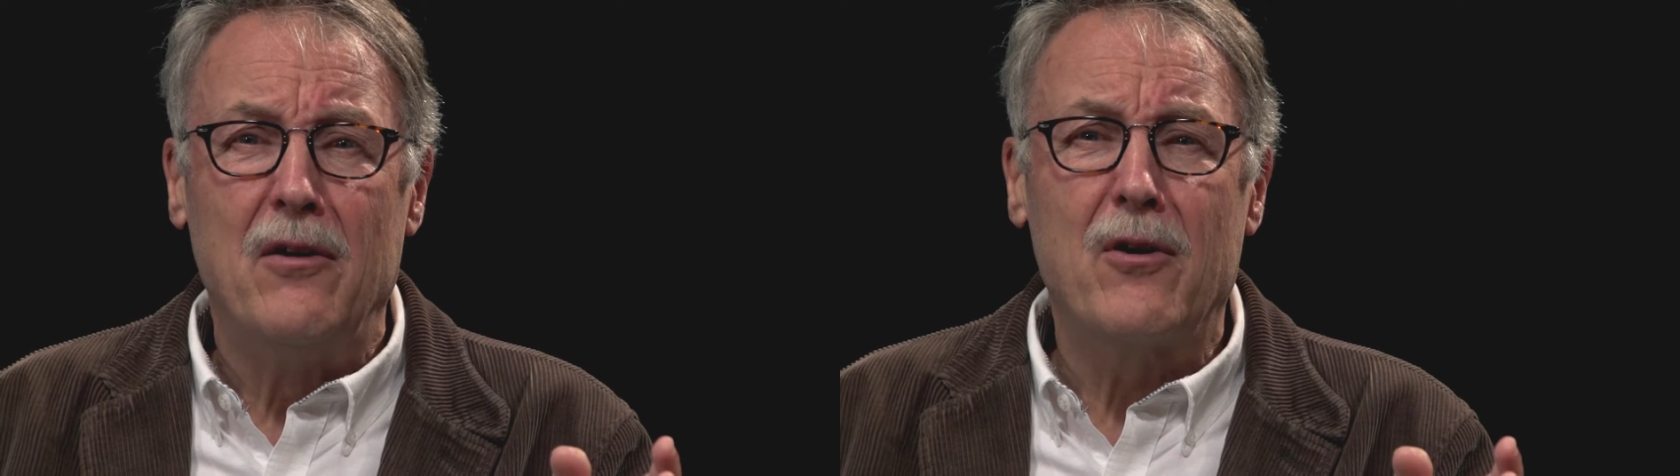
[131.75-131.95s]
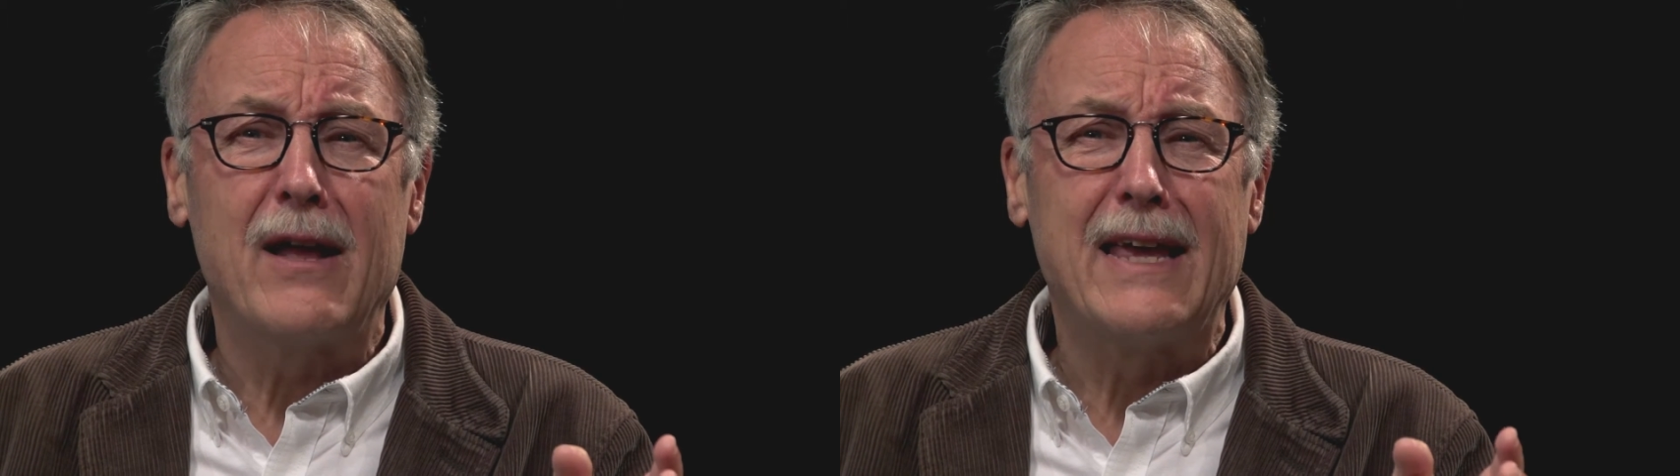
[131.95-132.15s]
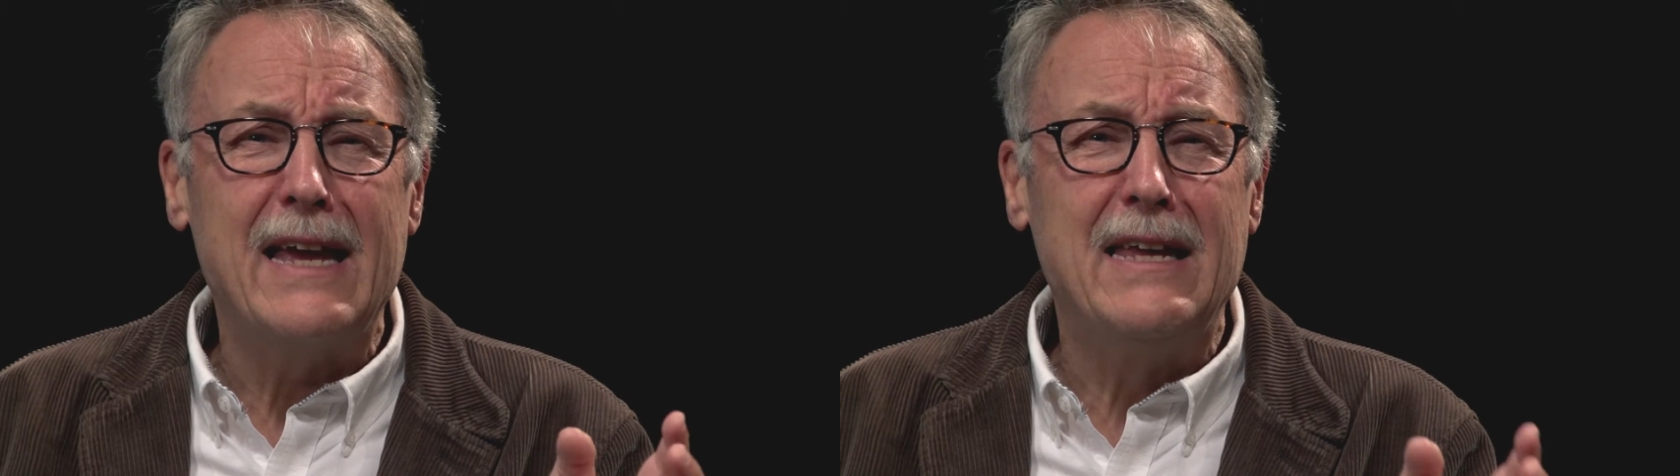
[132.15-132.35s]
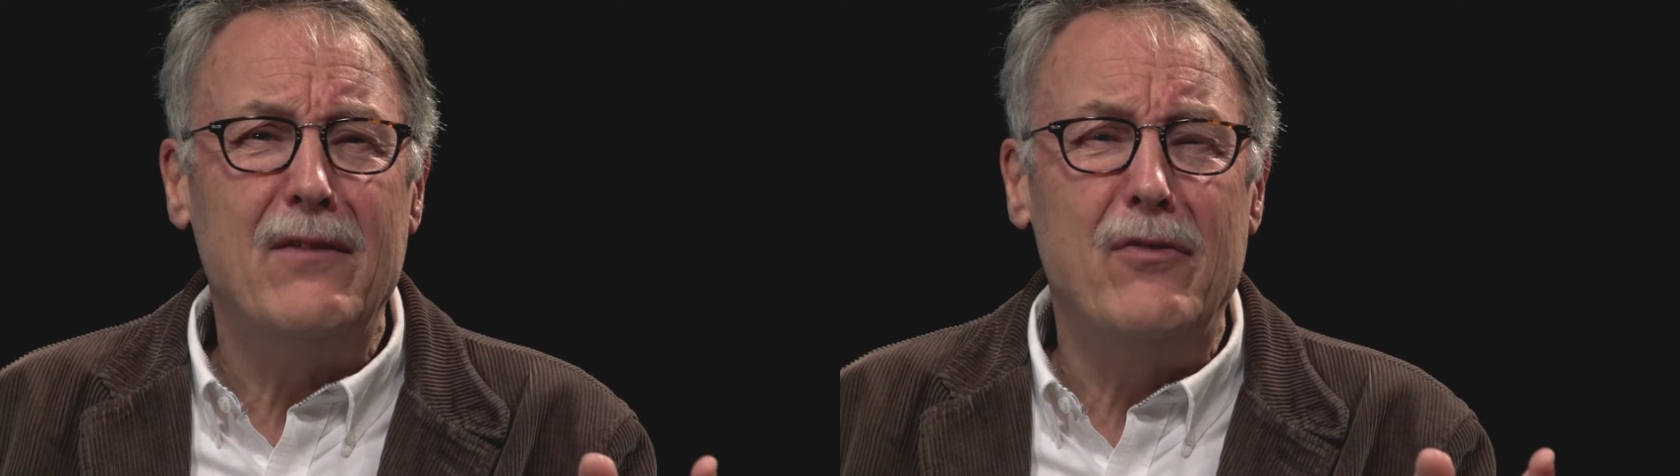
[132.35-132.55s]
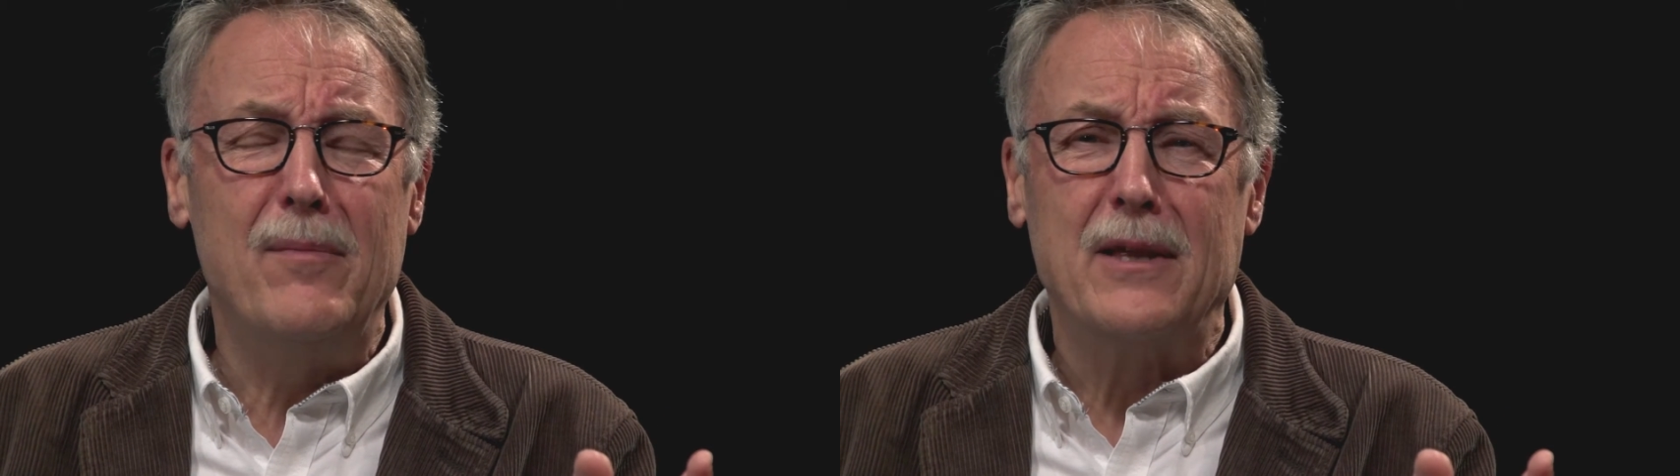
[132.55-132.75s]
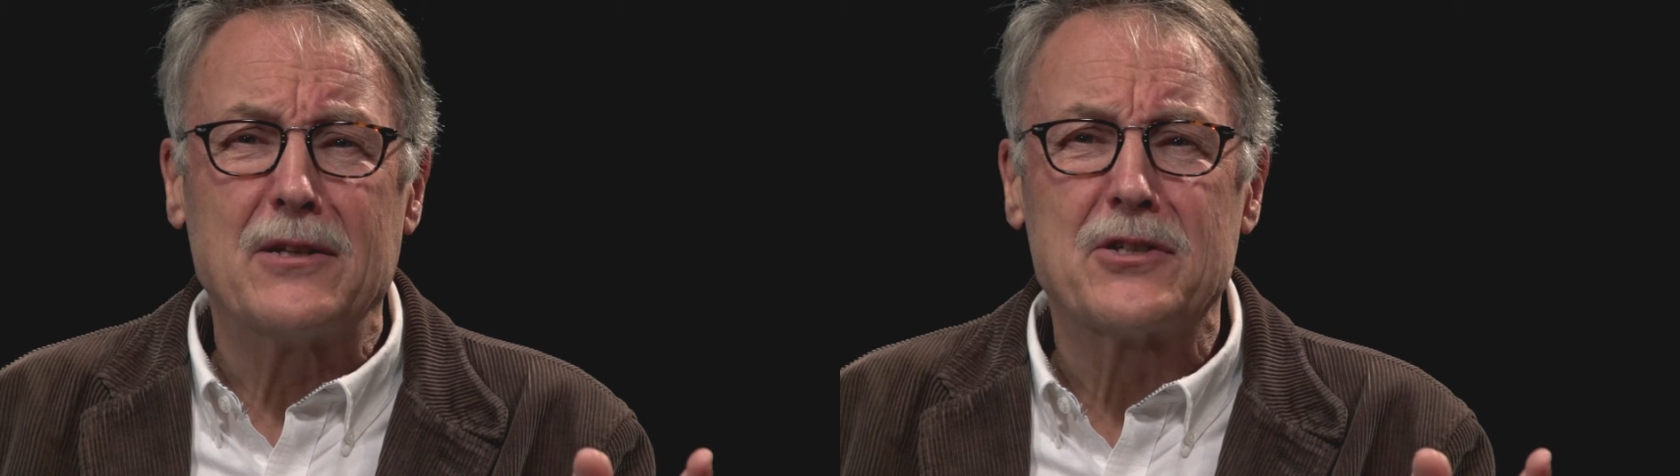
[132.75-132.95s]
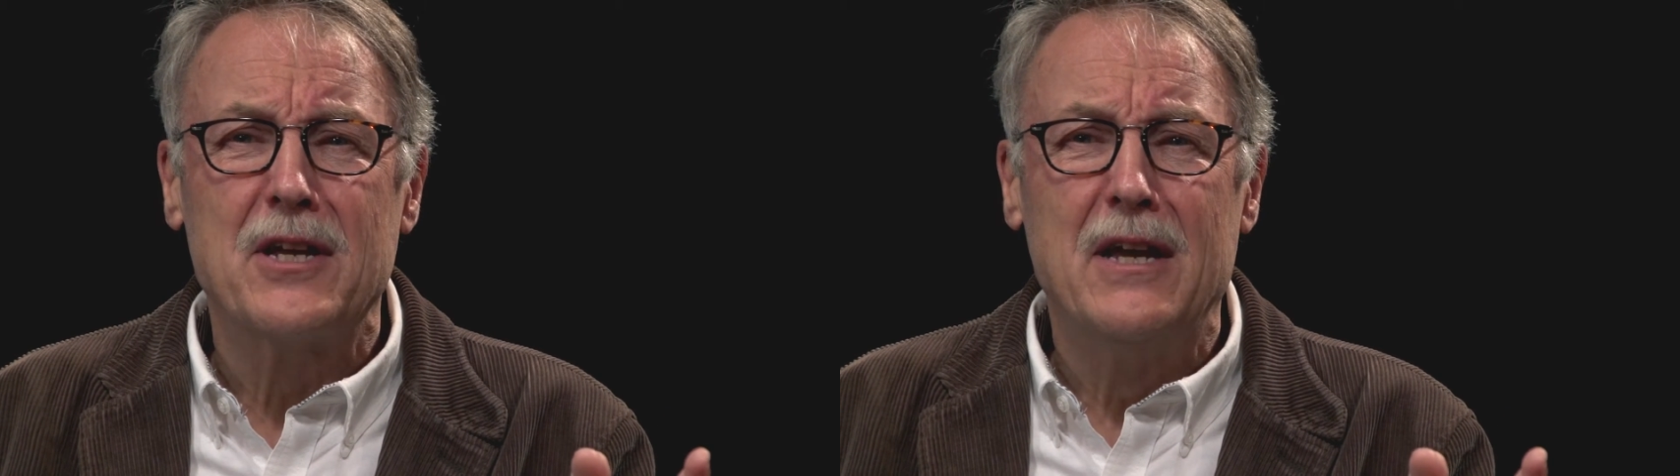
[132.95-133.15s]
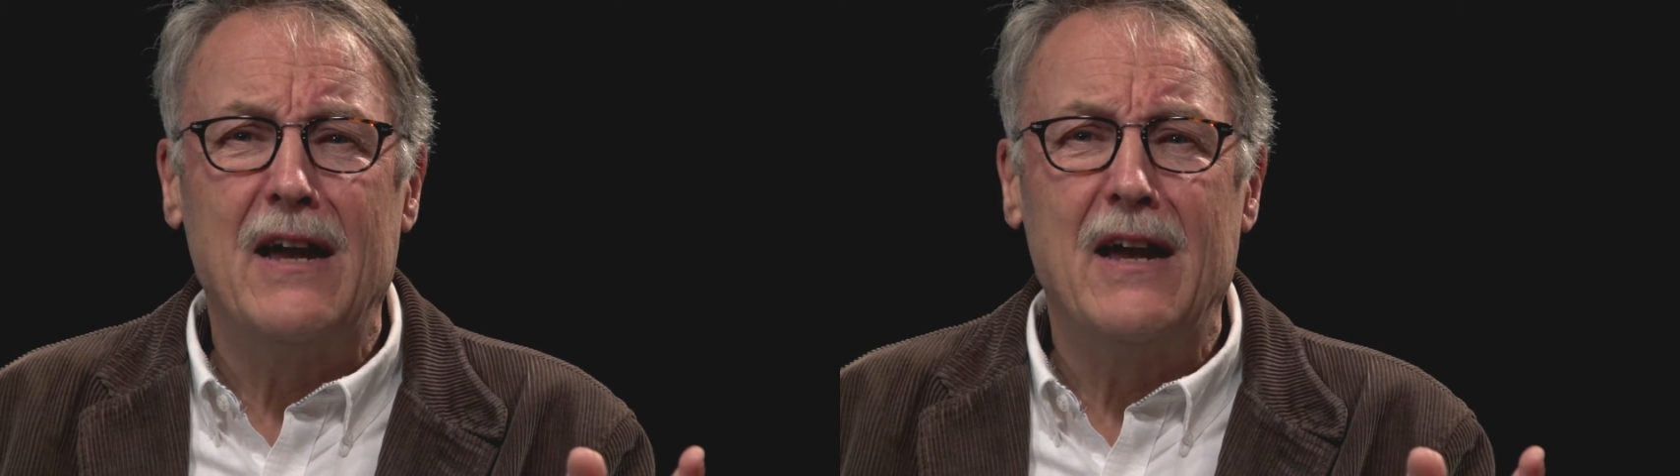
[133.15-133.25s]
Lord, I can't give them this.